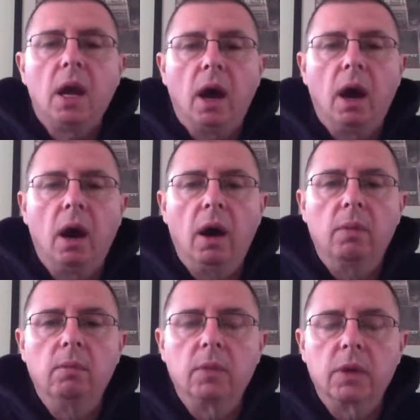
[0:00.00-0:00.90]

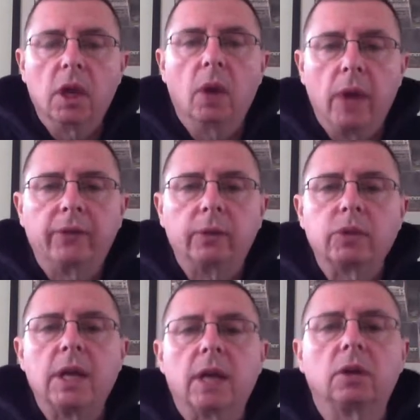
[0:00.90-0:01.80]
we have to
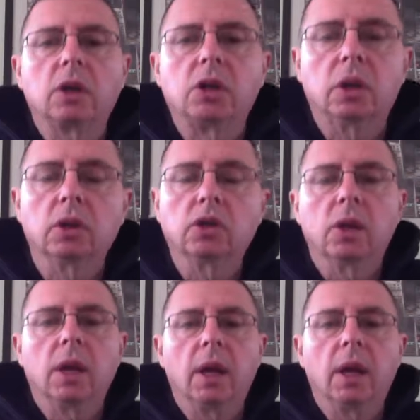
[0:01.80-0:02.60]
protect our children,